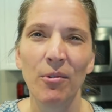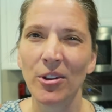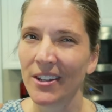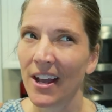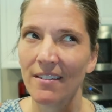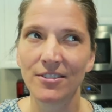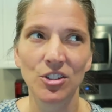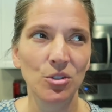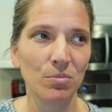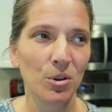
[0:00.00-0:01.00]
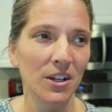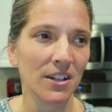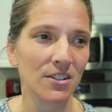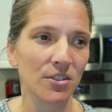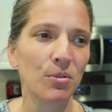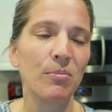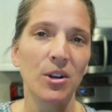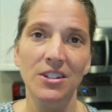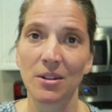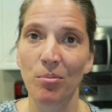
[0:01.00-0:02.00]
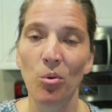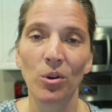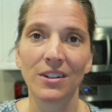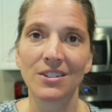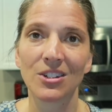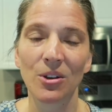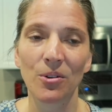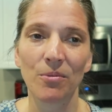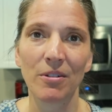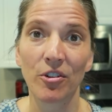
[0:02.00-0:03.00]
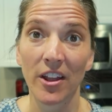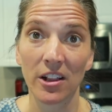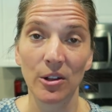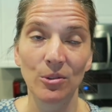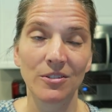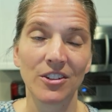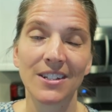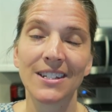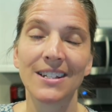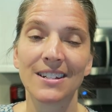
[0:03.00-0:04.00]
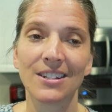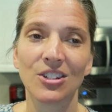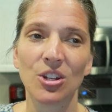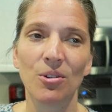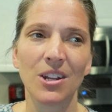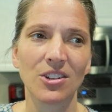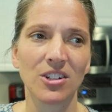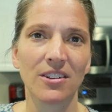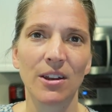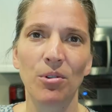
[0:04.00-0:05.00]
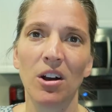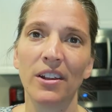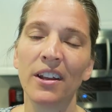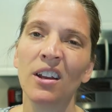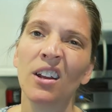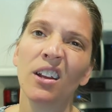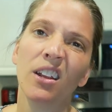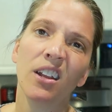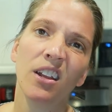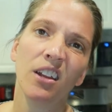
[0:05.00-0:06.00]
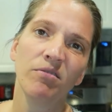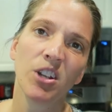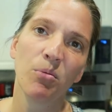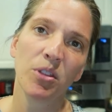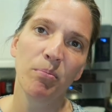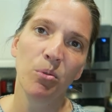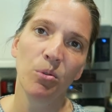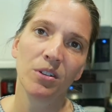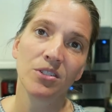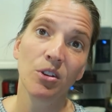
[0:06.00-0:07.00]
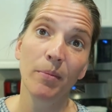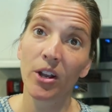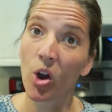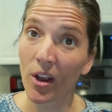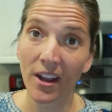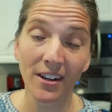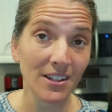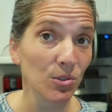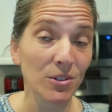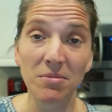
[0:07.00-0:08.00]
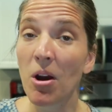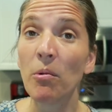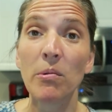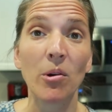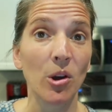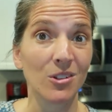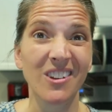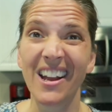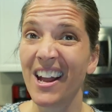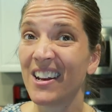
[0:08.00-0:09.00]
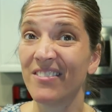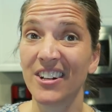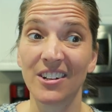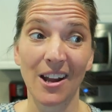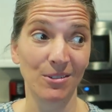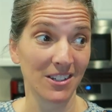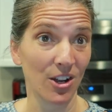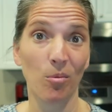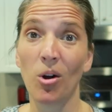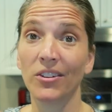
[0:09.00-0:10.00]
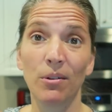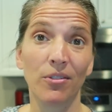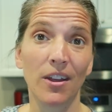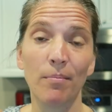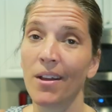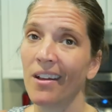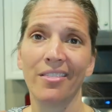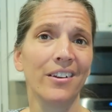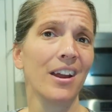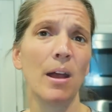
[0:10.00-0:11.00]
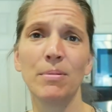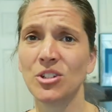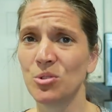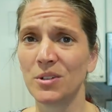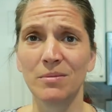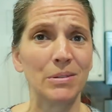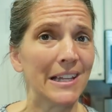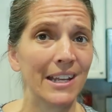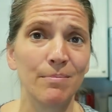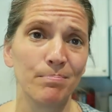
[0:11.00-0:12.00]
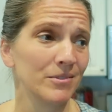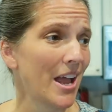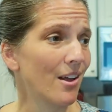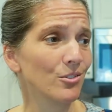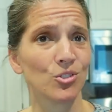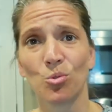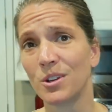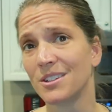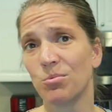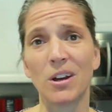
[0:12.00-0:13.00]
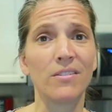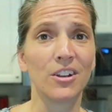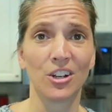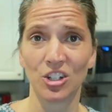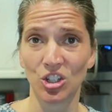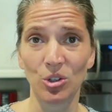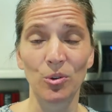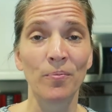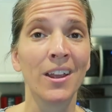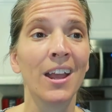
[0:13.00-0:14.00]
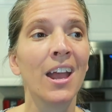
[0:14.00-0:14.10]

We only have two more days, three more days of the pool, and so before they close for the season. And so yesterday they were all like, eh, I'm done with the pool. And so I'm like, okay. And I said, well, tomorrow we won't go. So I kind of figured I would stay home all day with them. They're happy doing playing dolls, toys, whatever they're gonna do.